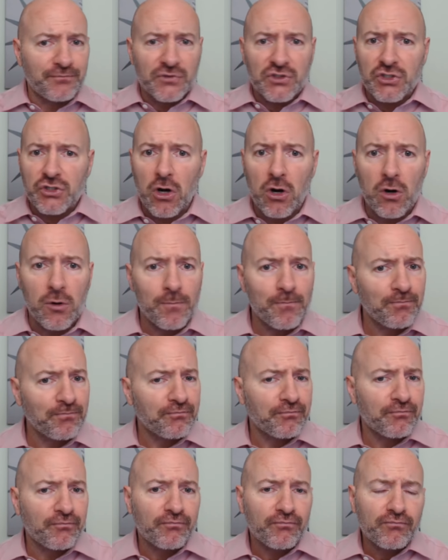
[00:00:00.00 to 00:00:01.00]
so,
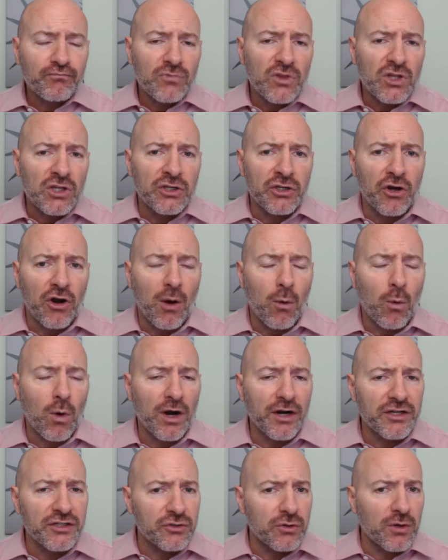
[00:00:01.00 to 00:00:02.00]
you know, I
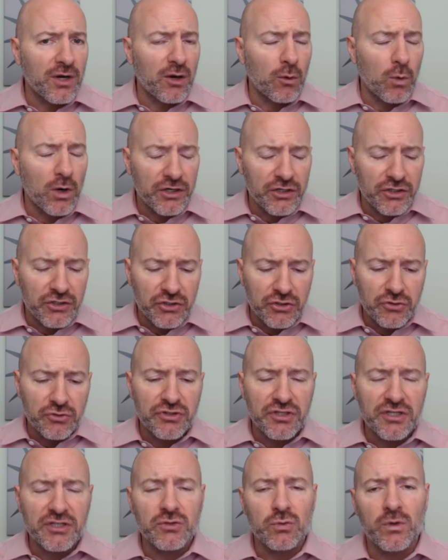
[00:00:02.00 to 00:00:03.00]
wanted to I uh, wanted to use
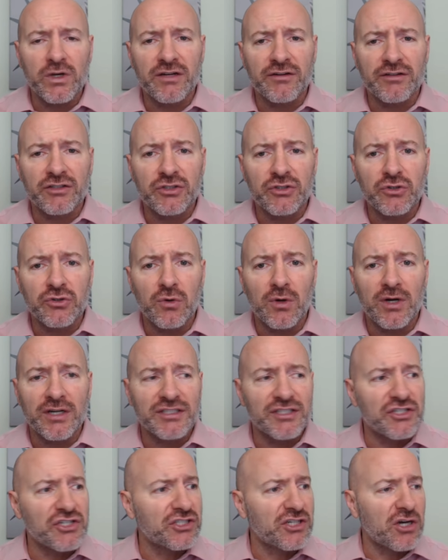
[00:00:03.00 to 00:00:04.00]
this week to uh,
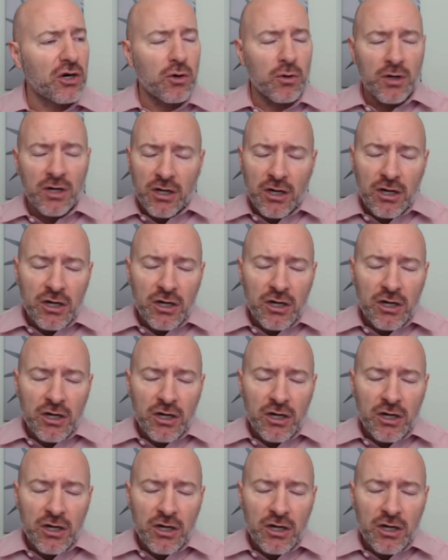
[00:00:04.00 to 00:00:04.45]
to just go